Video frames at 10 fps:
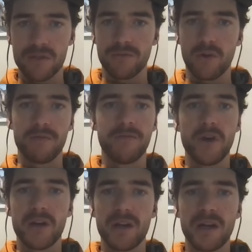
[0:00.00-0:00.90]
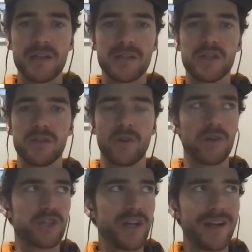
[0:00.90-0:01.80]
You've got fertilizers. You've
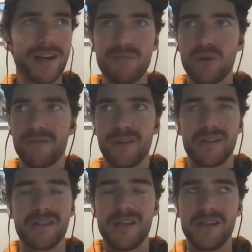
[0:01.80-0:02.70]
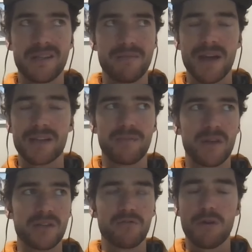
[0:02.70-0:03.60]
got genetically modified seeds to
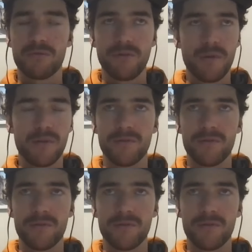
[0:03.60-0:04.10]
maximize crop growth.